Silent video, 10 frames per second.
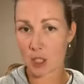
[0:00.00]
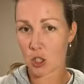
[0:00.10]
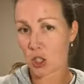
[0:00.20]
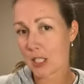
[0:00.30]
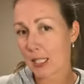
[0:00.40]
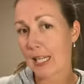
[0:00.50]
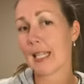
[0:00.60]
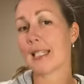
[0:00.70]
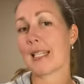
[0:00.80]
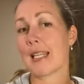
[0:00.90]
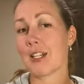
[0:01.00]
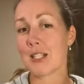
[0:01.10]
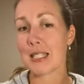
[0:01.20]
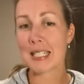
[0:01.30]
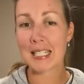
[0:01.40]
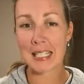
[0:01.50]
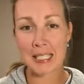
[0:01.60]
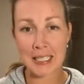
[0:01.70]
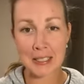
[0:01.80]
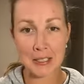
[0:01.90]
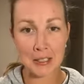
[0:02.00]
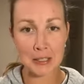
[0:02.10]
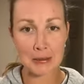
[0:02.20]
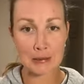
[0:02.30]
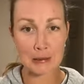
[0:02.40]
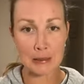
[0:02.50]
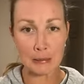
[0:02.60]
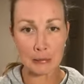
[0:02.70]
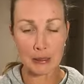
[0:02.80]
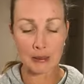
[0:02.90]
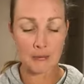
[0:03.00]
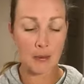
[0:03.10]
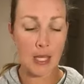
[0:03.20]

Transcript: just in case they are sneaking in on you, like me,